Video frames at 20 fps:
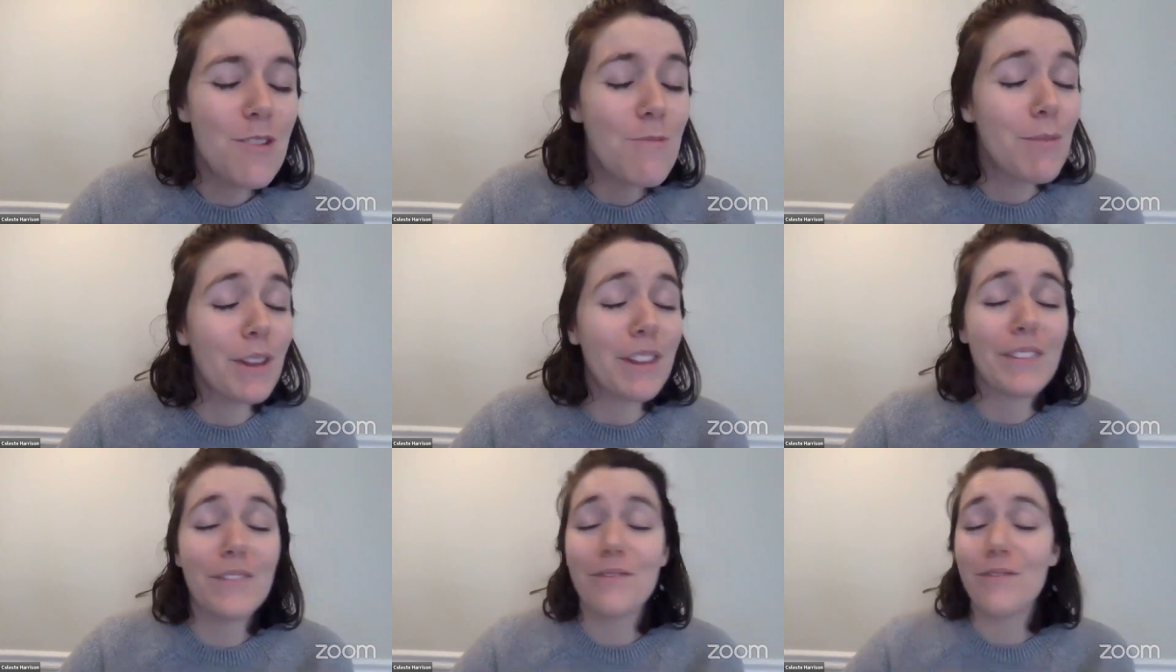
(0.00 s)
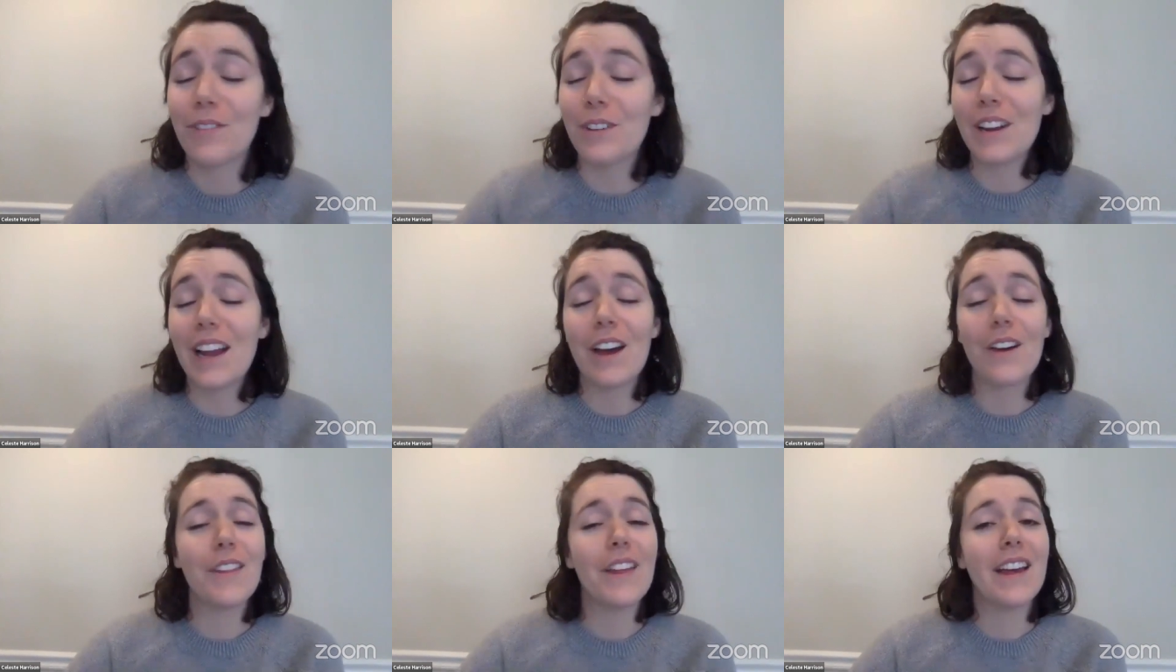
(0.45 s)
But for
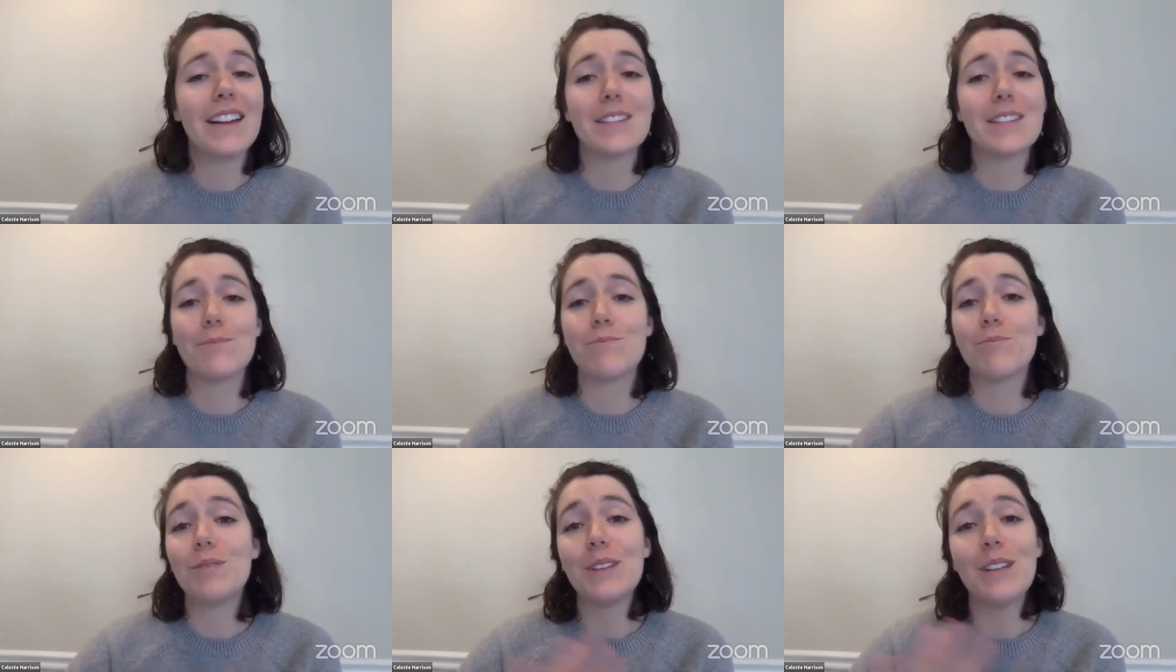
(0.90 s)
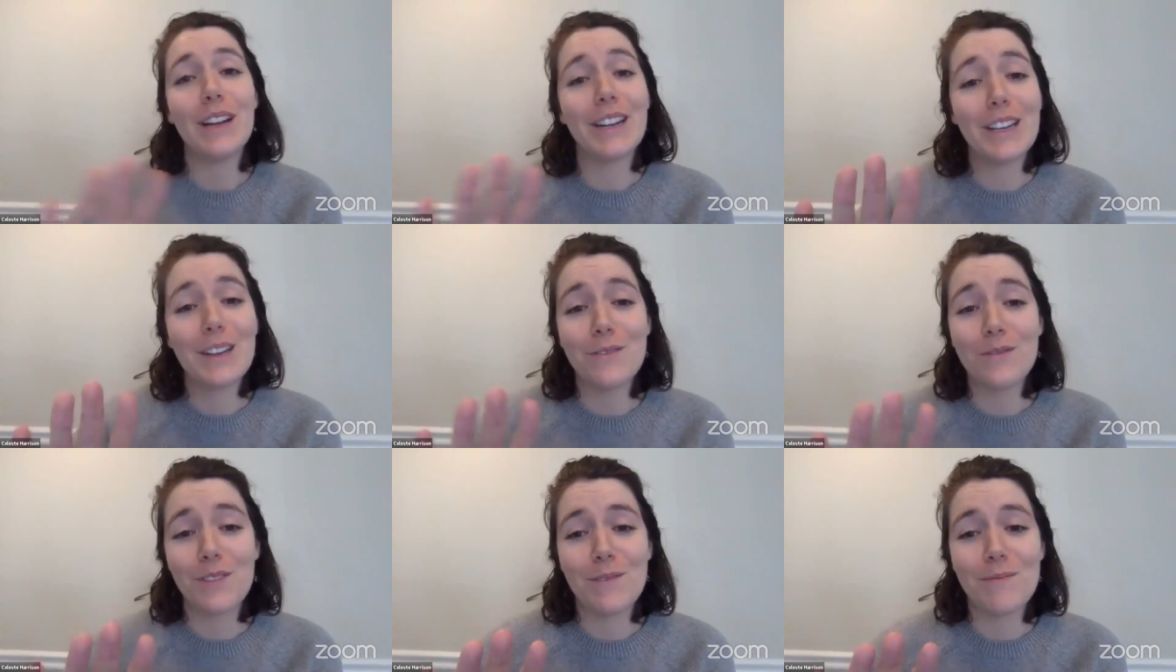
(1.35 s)
now, that is
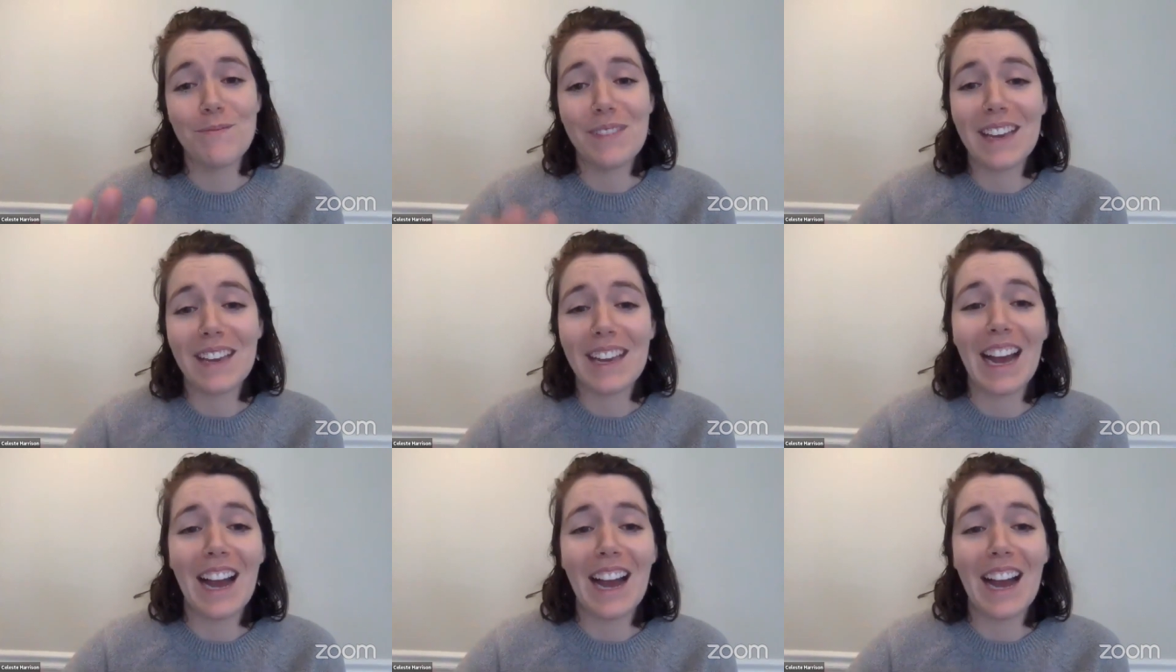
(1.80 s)
plenty from me.